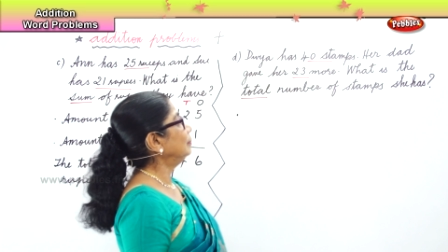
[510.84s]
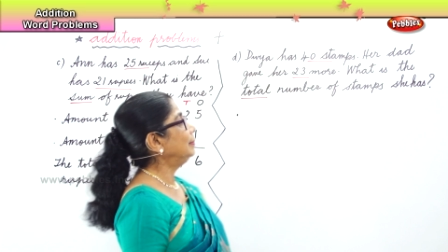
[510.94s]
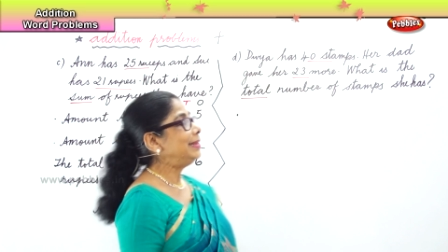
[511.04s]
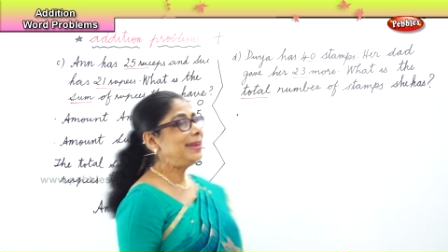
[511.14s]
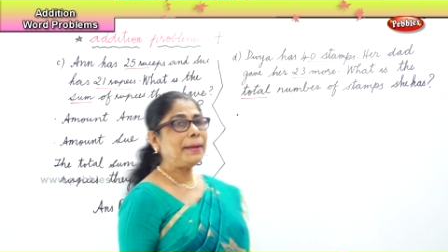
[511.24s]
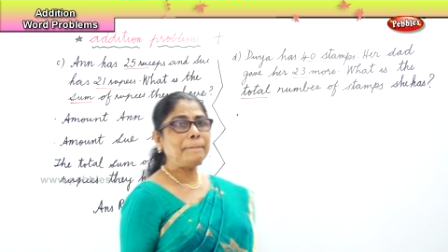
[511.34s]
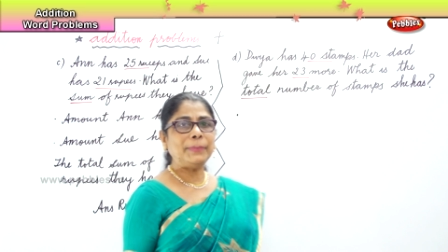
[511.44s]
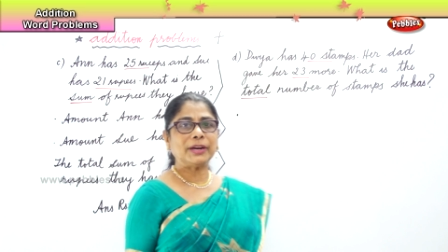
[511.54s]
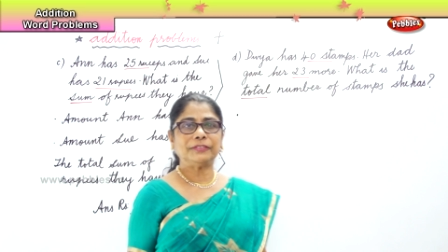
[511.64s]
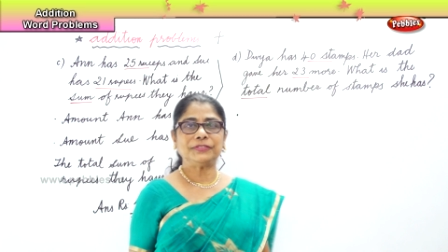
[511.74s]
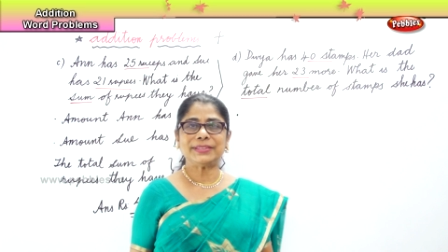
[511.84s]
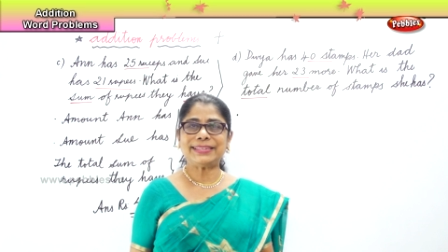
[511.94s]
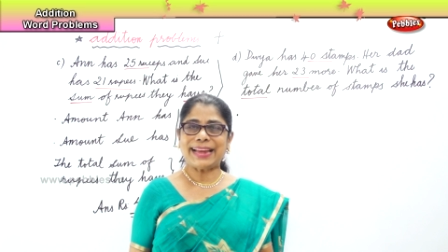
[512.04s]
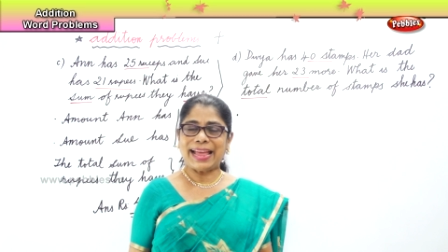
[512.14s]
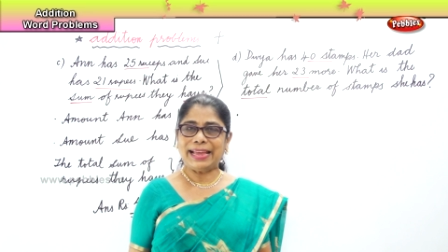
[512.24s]
Number of
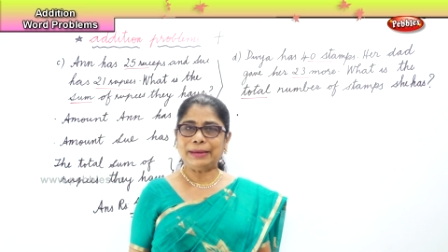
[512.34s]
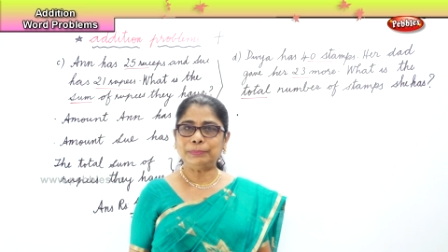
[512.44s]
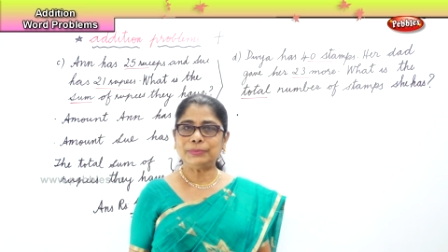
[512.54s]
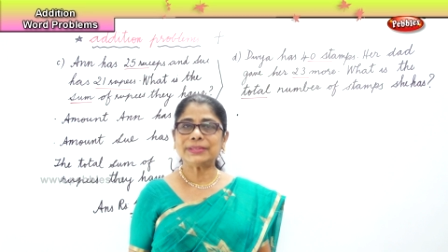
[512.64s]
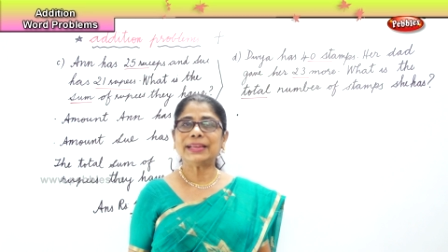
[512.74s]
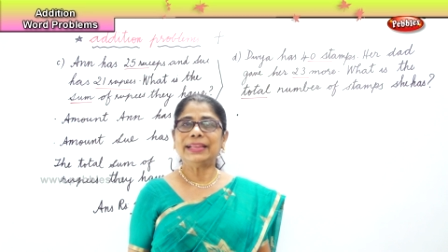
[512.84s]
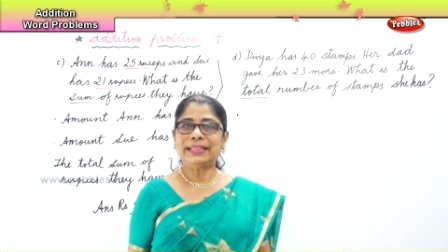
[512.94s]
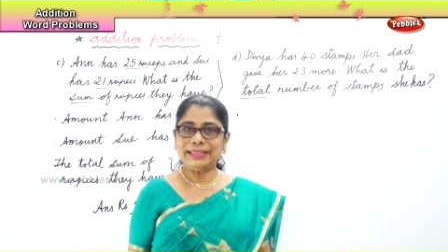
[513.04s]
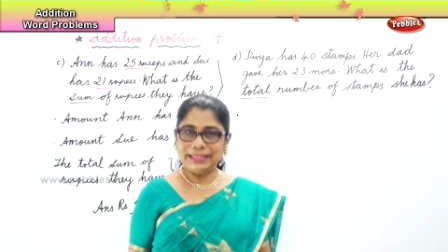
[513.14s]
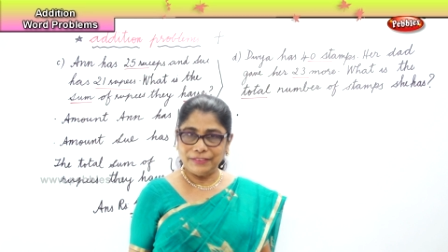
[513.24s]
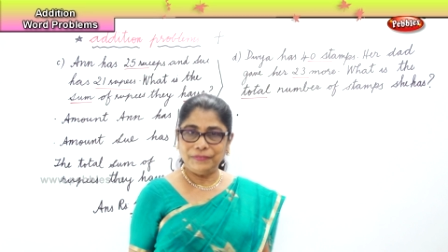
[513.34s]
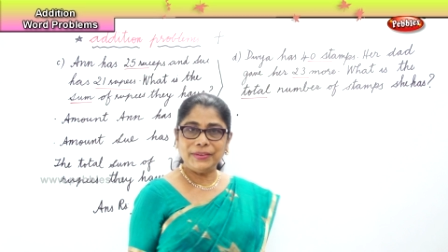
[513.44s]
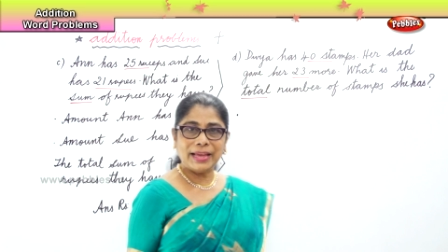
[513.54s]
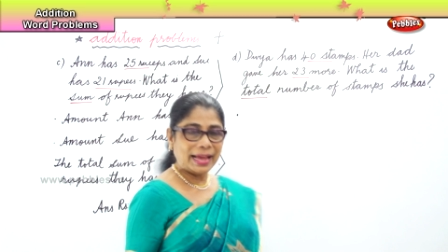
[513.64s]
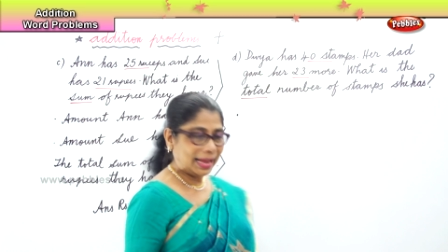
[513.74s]
stamps Divya